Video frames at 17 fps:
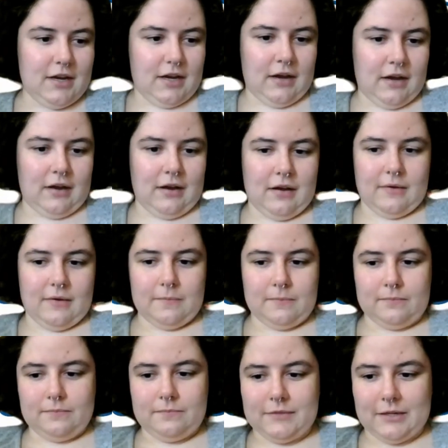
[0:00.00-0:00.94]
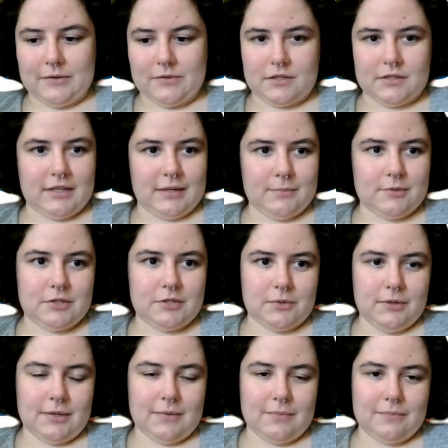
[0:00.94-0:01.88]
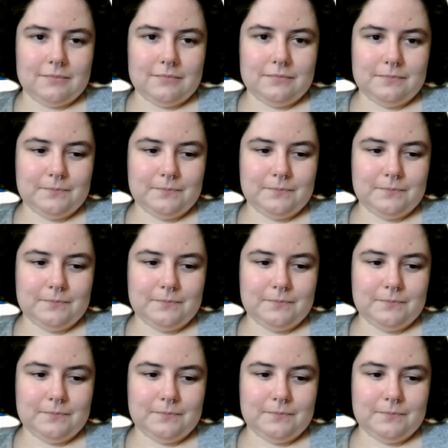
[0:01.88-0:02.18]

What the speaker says: now's the time to do it.